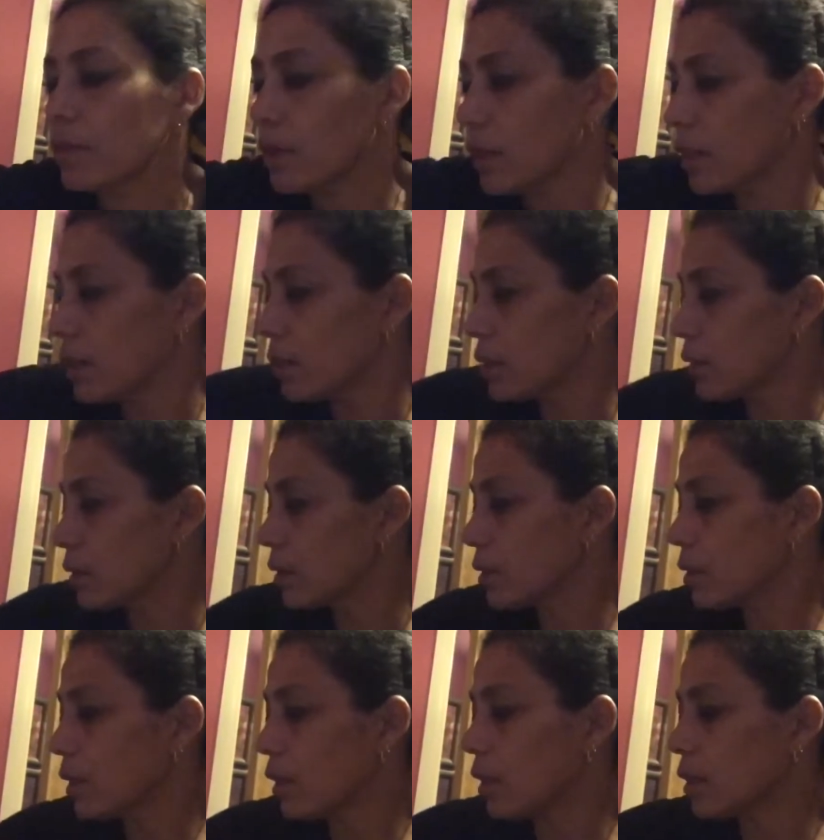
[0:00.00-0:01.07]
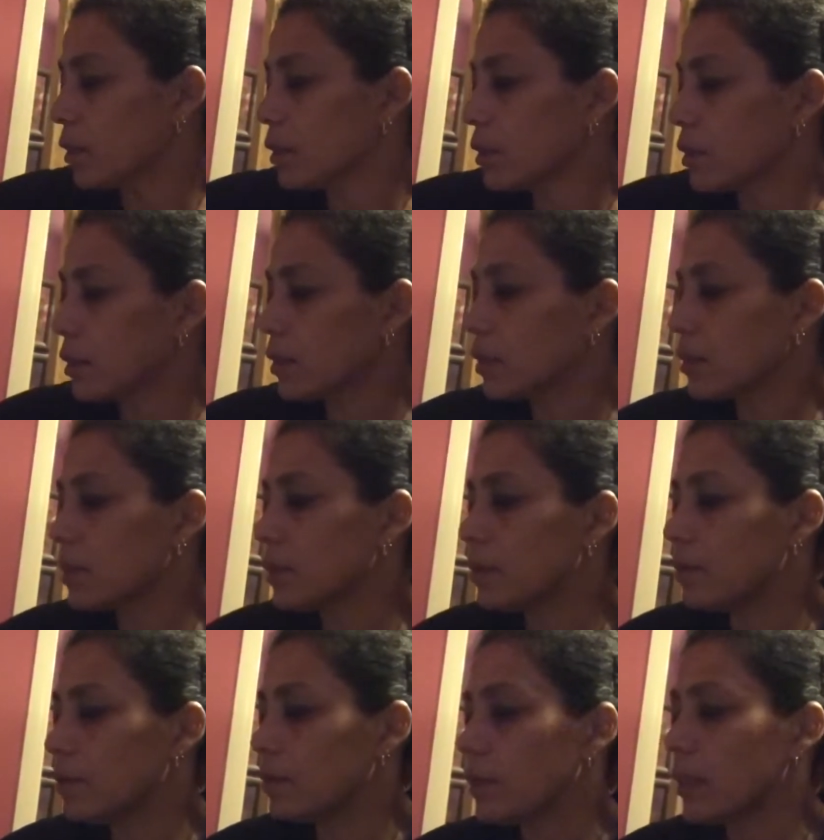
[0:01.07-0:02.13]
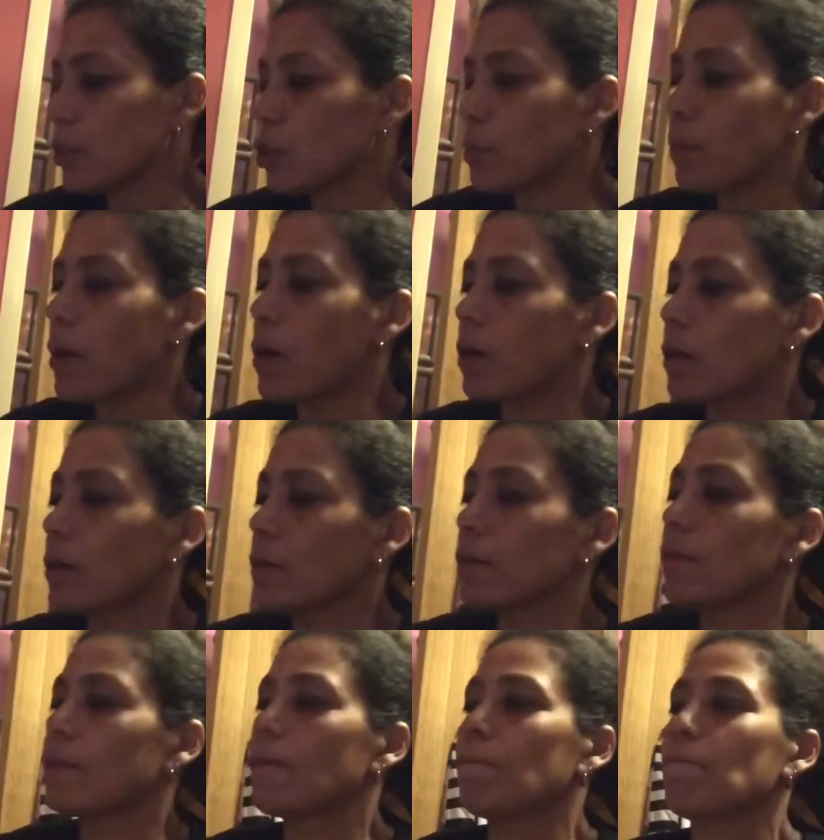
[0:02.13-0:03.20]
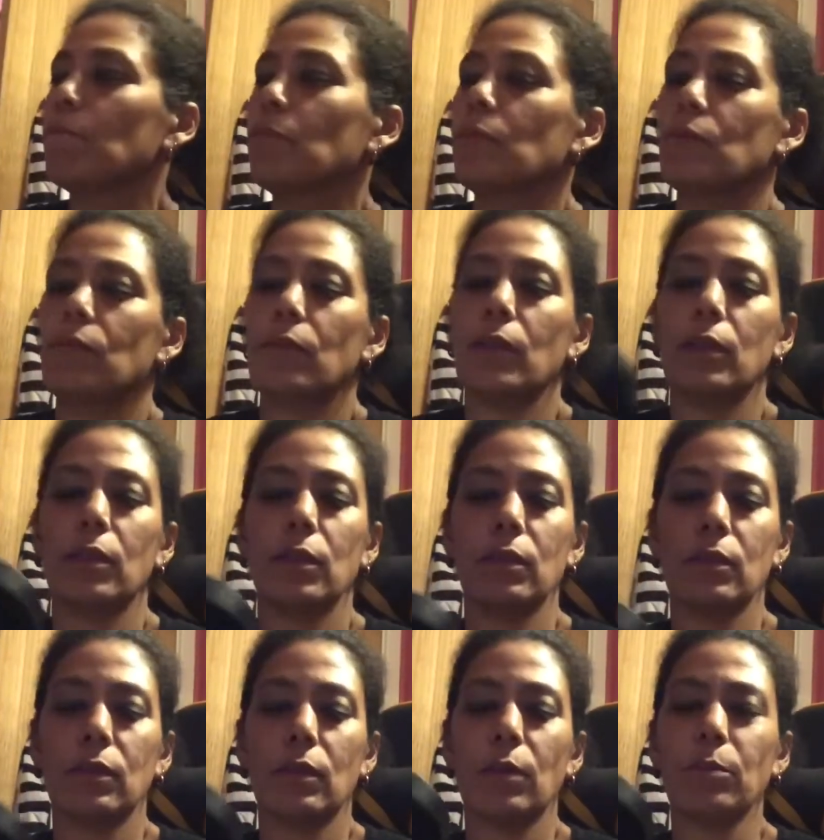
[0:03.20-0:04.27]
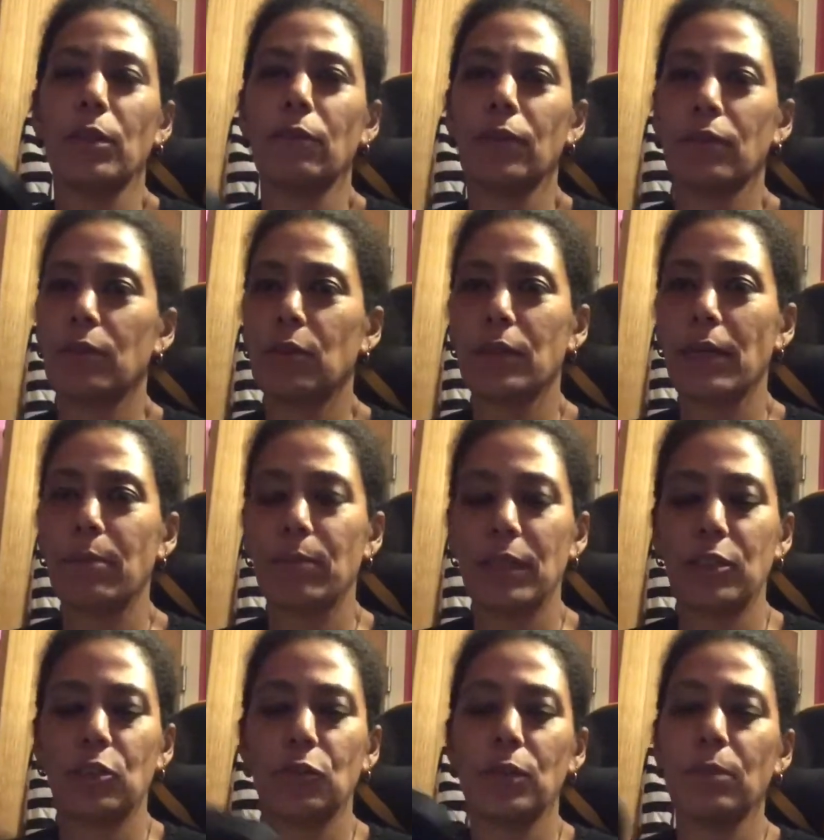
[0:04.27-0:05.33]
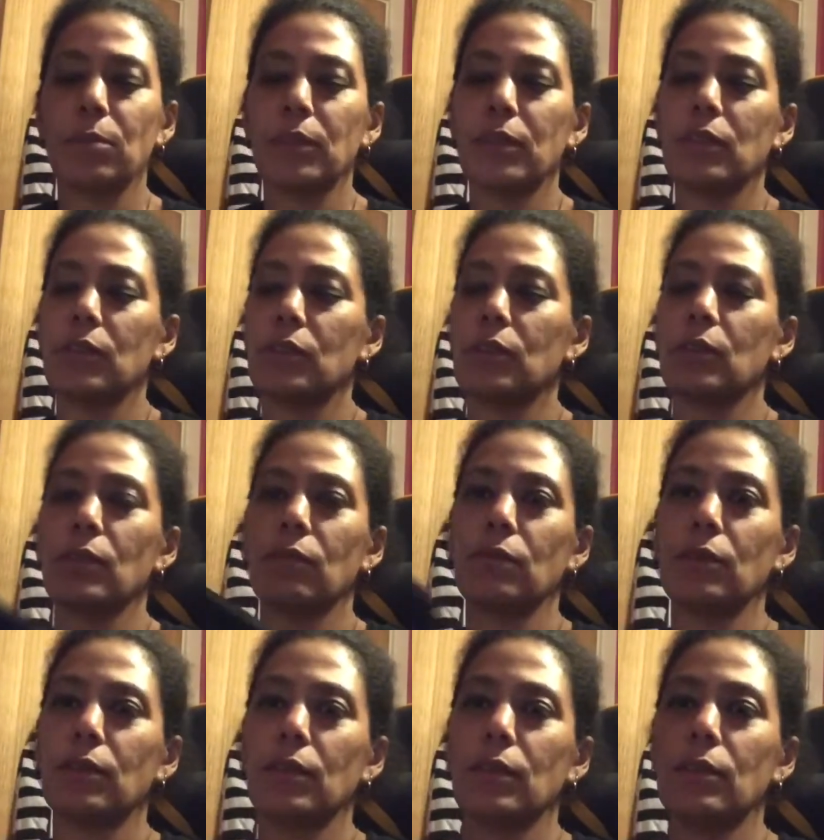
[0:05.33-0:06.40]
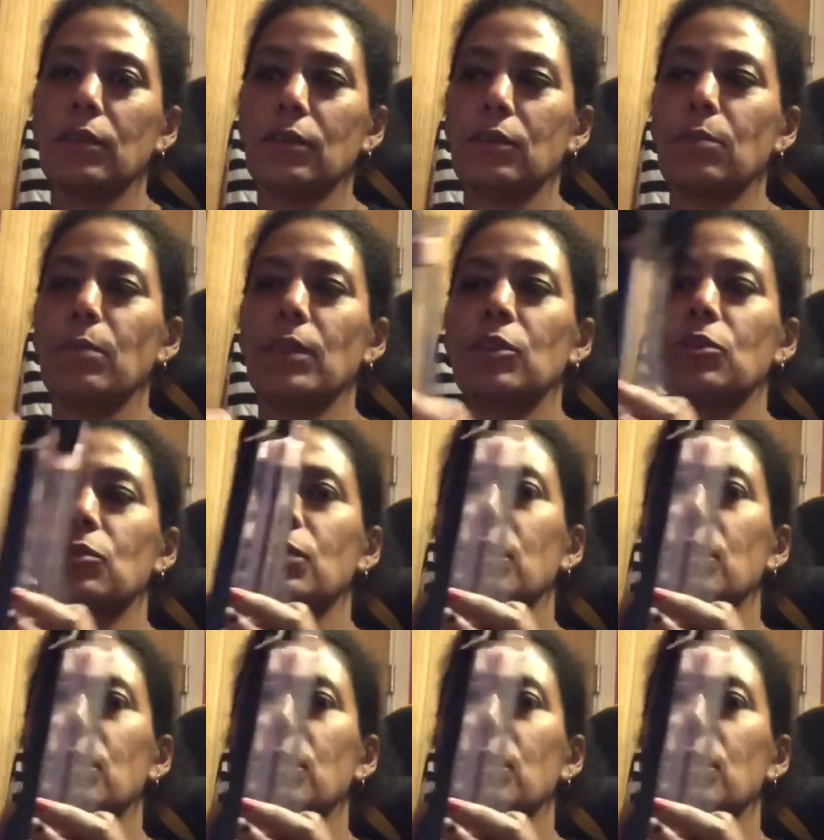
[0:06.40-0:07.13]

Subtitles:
And I got this at Spock. And this, I'm not very good at measuring, but this does everything. It does the measuring.